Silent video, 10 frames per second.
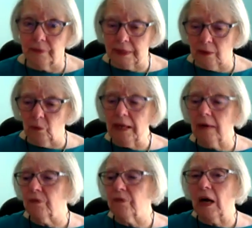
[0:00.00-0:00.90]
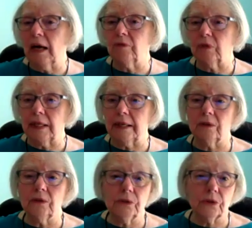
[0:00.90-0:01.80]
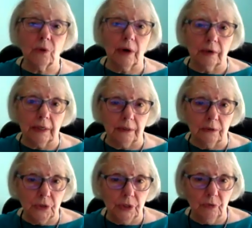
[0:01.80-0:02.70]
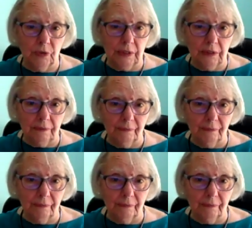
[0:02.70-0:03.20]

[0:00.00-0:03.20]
we have 5 layers to our energy field.